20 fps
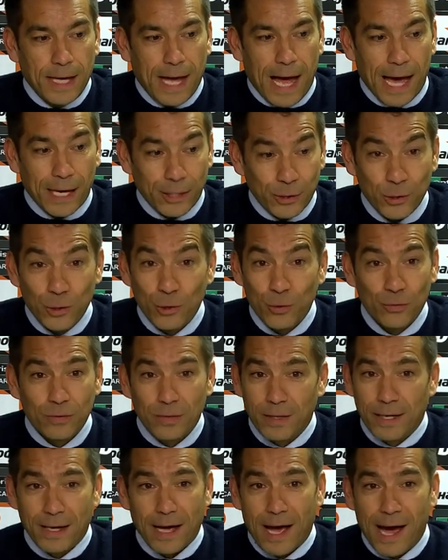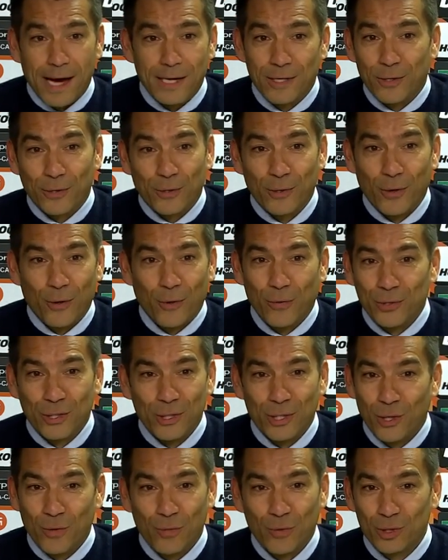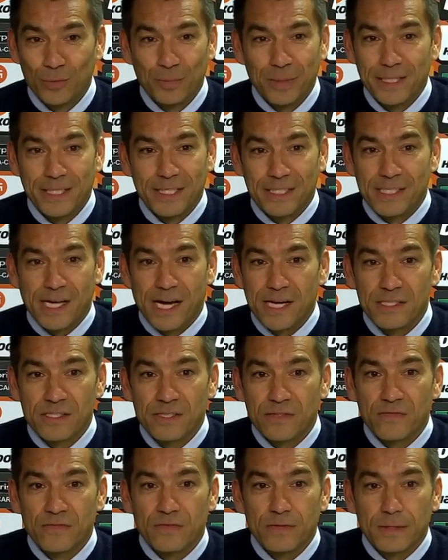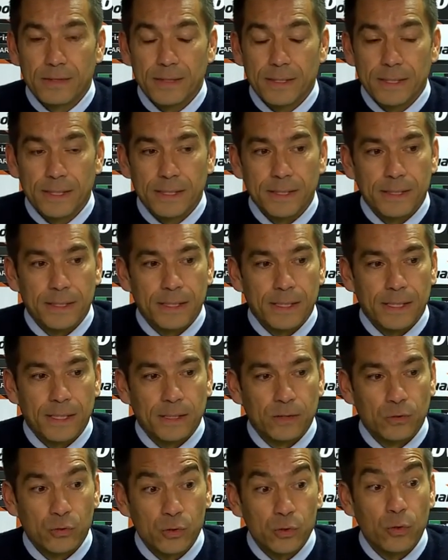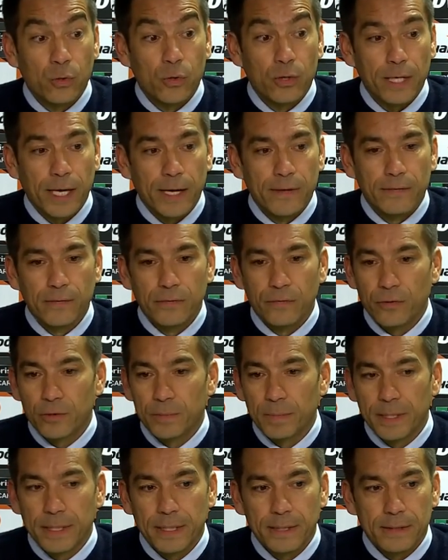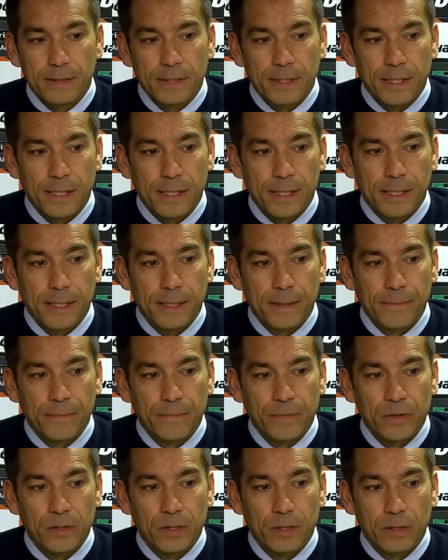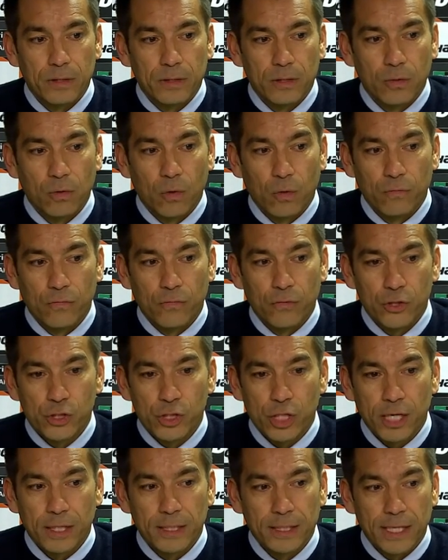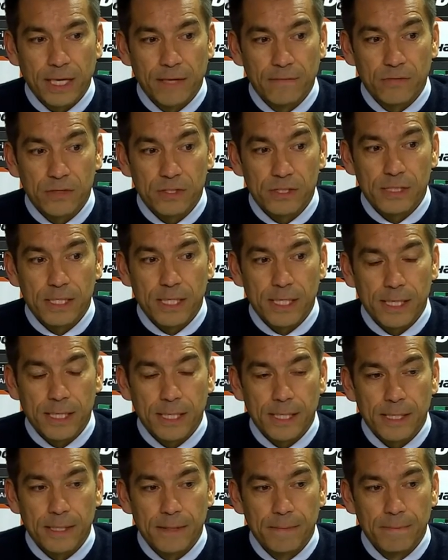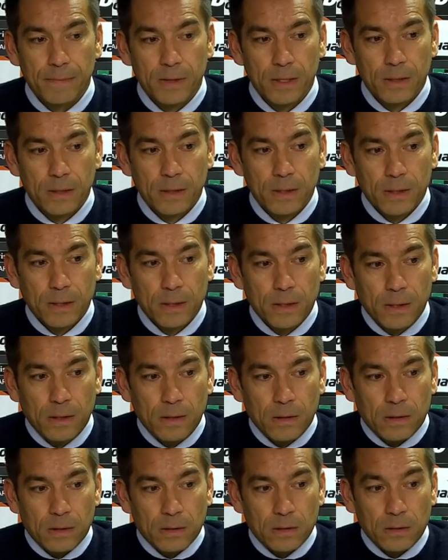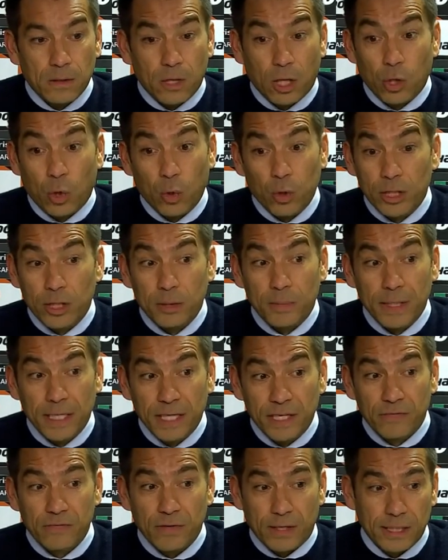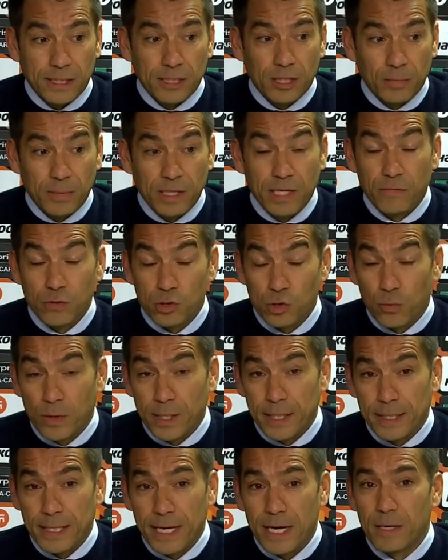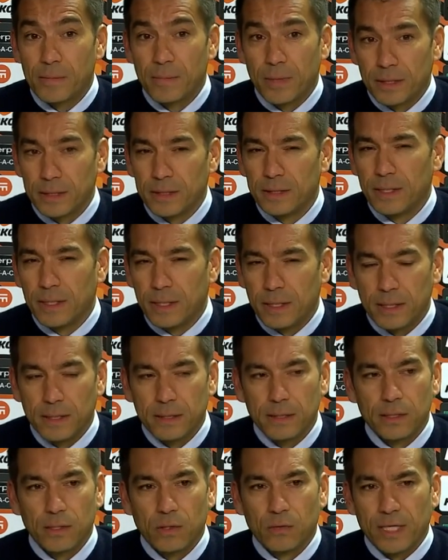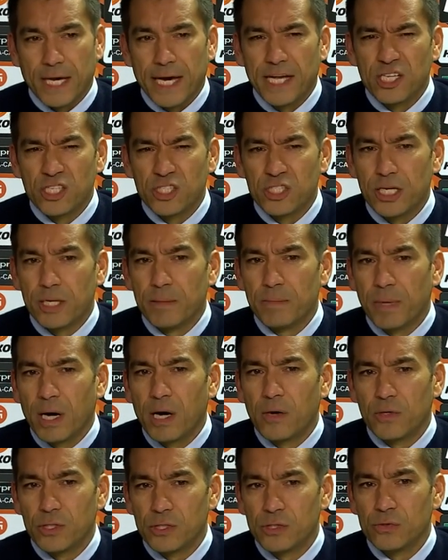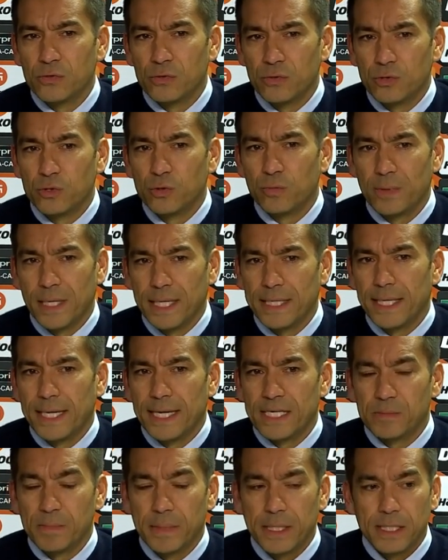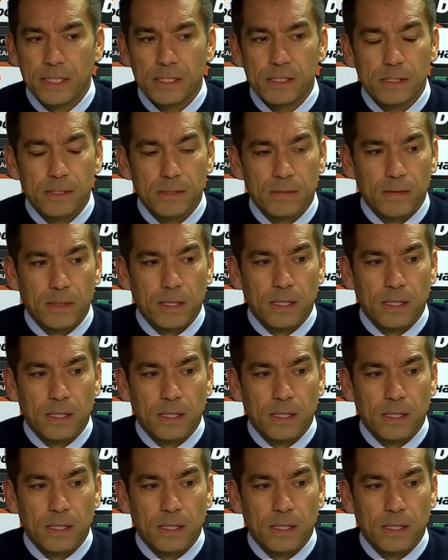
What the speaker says: I knew either goal, you know, would be decisive. And to score the 83rd minute, the goal for John gave us the belief was already there, but the energy and power to play the last minutes.